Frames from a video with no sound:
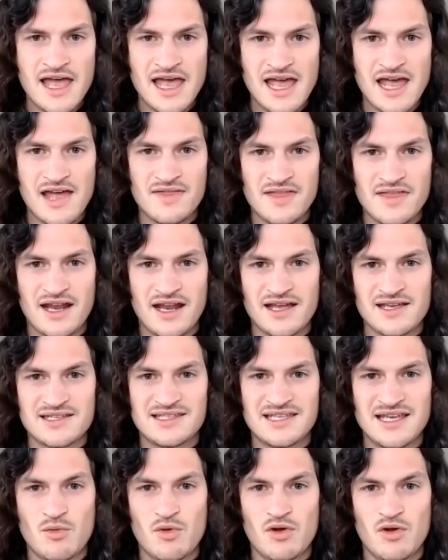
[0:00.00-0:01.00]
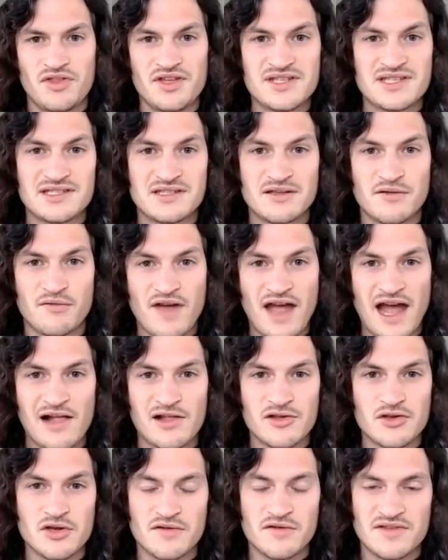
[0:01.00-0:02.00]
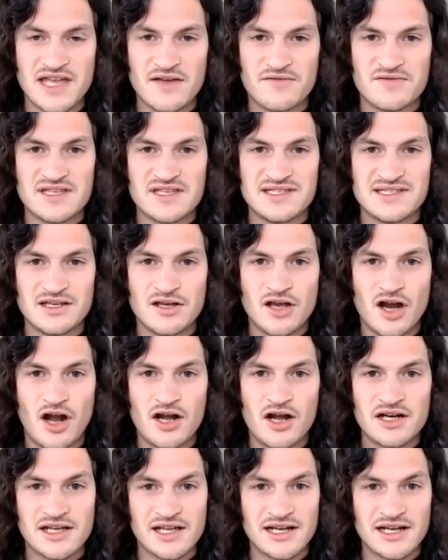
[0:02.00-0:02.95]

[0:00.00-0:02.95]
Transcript: And then I say, well, this is the value of the FTC Guardian,